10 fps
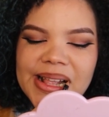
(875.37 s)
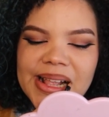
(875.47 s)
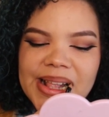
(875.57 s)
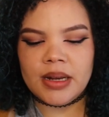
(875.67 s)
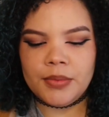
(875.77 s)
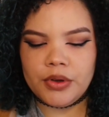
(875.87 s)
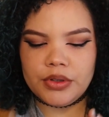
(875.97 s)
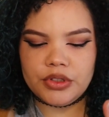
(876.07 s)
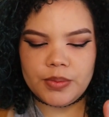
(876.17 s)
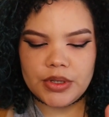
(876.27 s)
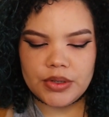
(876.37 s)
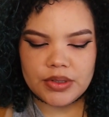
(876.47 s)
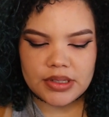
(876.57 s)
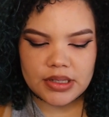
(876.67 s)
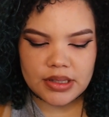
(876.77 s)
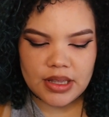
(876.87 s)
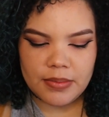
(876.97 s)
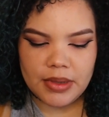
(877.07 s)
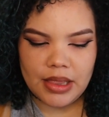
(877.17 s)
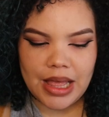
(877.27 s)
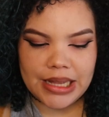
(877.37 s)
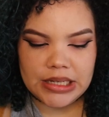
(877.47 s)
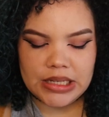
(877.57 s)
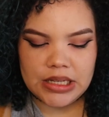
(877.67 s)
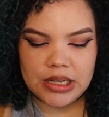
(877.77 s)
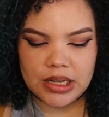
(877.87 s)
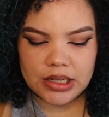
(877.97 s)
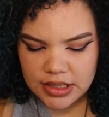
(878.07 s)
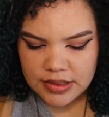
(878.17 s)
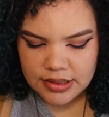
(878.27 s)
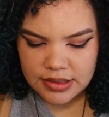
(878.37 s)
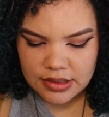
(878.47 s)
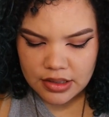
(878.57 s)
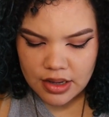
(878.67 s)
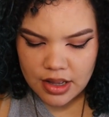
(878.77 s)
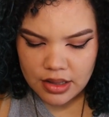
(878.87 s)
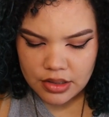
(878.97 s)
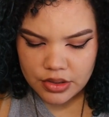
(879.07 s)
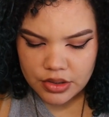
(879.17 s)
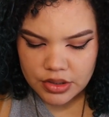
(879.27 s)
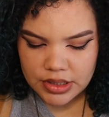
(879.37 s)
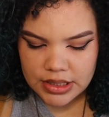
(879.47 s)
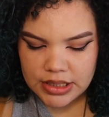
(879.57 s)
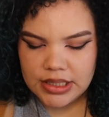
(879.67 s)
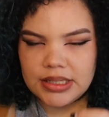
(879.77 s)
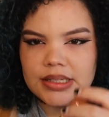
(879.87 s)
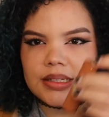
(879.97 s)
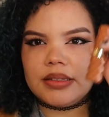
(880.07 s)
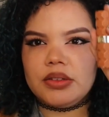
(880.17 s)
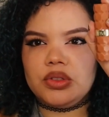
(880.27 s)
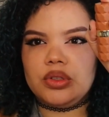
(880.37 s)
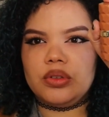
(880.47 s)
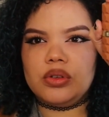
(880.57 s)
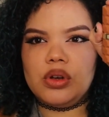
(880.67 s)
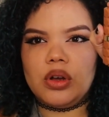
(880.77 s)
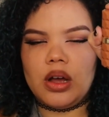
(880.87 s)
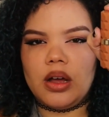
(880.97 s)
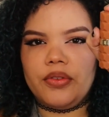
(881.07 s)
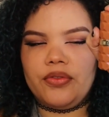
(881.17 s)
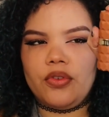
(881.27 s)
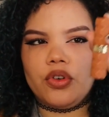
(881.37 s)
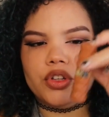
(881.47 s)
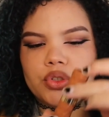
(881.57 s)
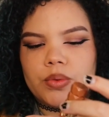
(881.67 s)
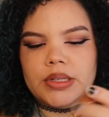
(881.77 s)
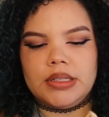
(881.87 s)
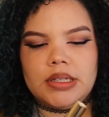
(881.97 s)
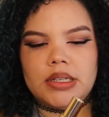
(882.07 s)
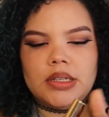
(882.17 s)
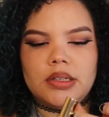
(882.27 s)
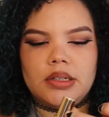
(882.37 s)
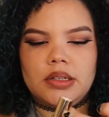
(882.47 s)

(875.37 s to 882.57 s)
Then I'm going to be using the Milani. This is in the color Tease 420.